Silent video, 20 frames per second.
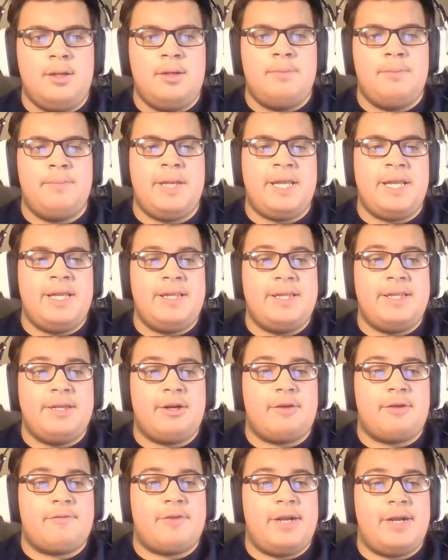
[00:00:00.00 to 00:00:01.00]
Making
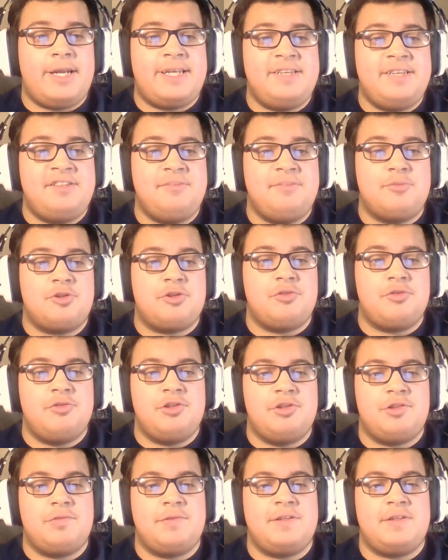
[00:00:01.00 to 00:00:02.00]
the art for Equis
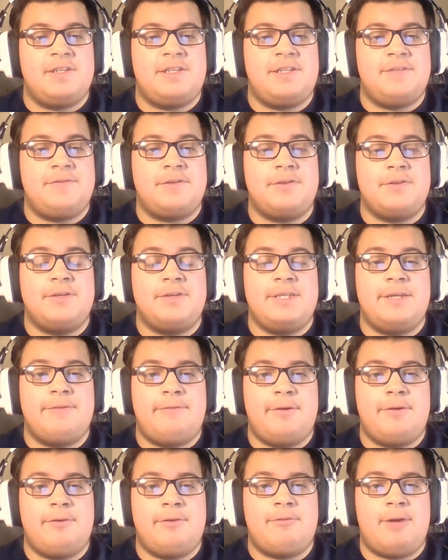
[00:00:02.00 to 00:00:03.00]
Immortuos was a difficult
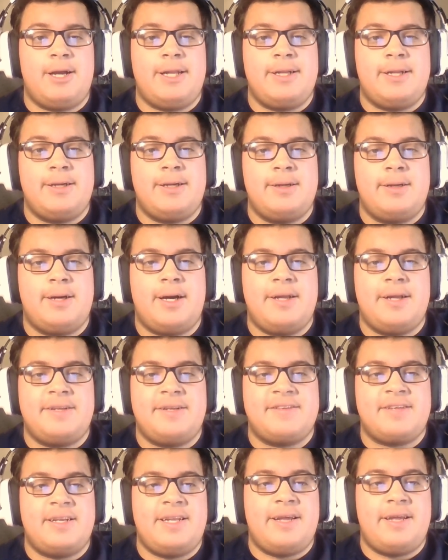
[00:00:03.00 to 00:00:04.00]
yet fun ride. I
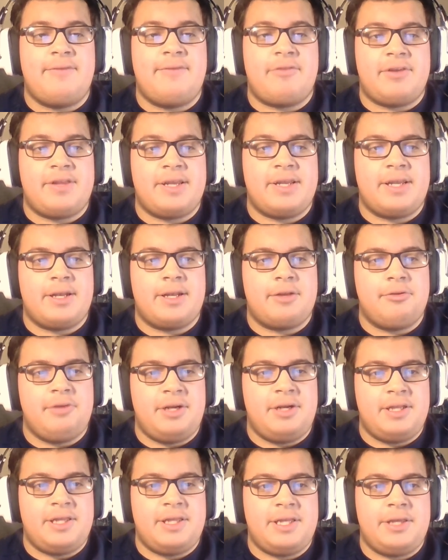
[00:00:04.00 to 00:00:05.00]
designed everything,
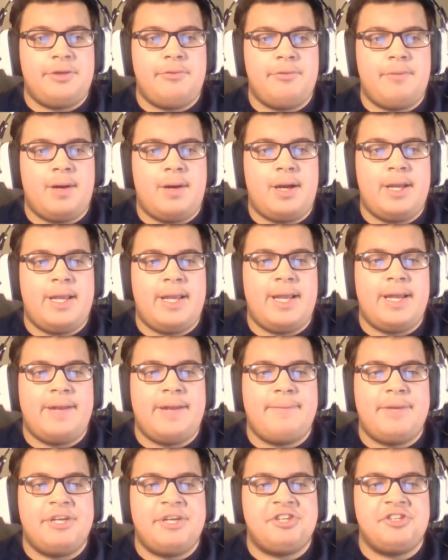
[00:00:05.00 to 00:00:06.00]
including the UI,
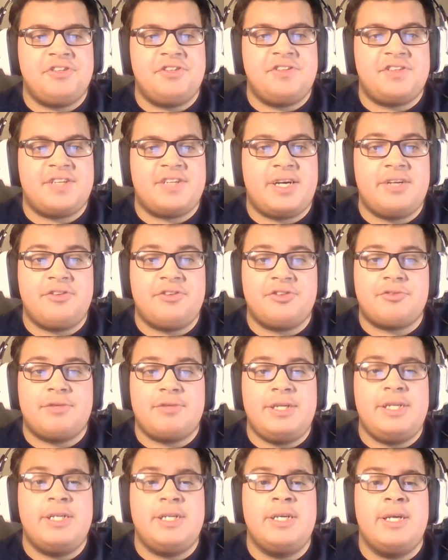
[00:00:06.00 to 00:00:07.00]
animations, title
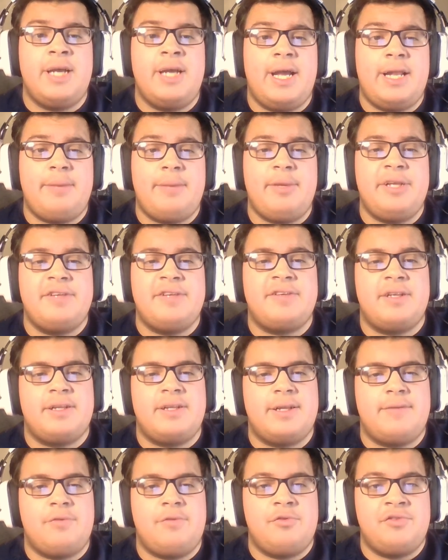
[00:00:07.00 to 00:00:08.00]
screen, enemies,
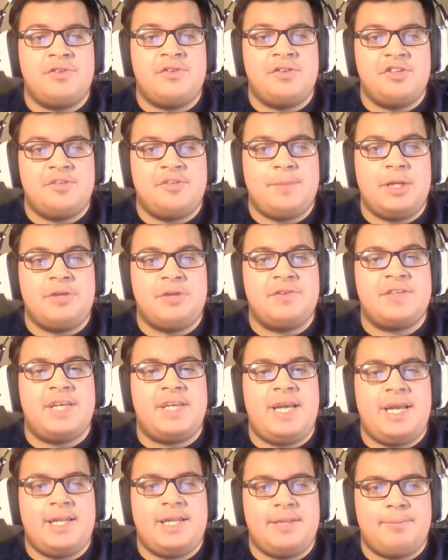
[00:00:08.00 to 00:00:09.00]
levels, spells,
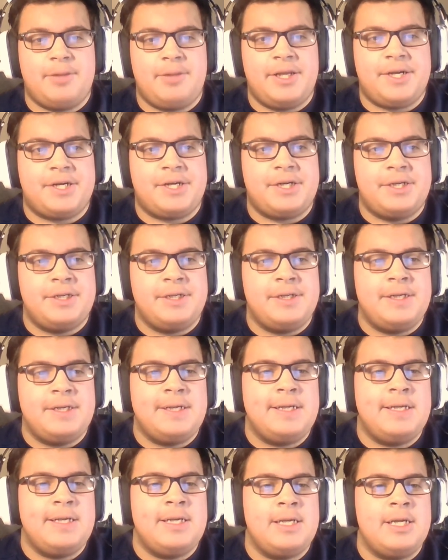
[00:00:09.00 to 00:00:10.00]
and the player.
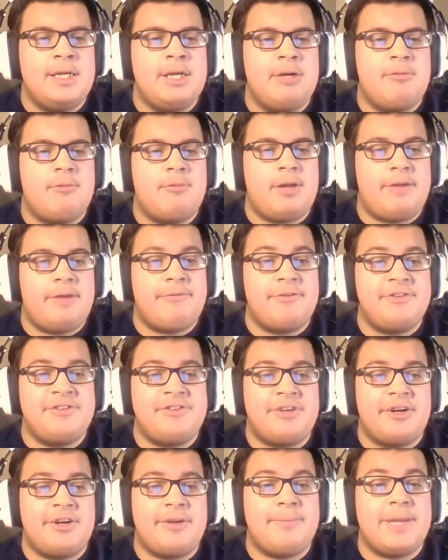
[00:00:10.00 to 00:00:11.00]
When I first
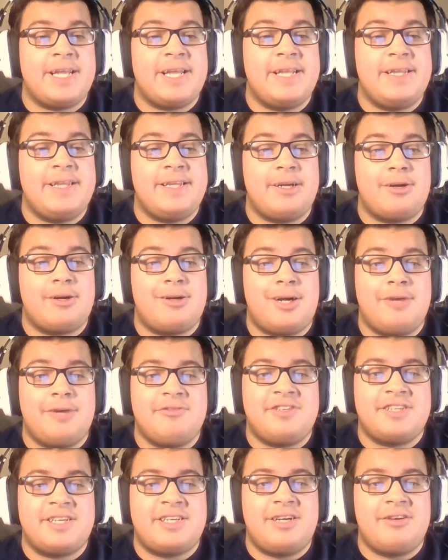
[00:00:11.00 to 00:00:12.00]
started making the art, I
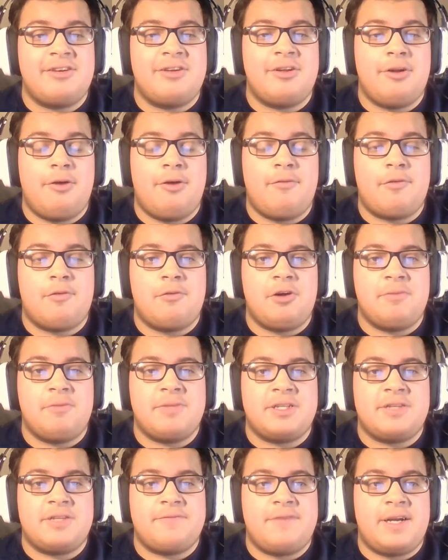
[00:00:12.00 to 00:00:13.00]
was scared and
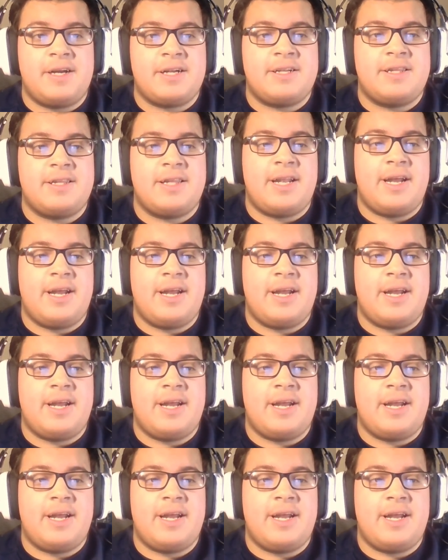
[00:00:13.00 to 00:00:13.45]
overwhelmed at the fact that I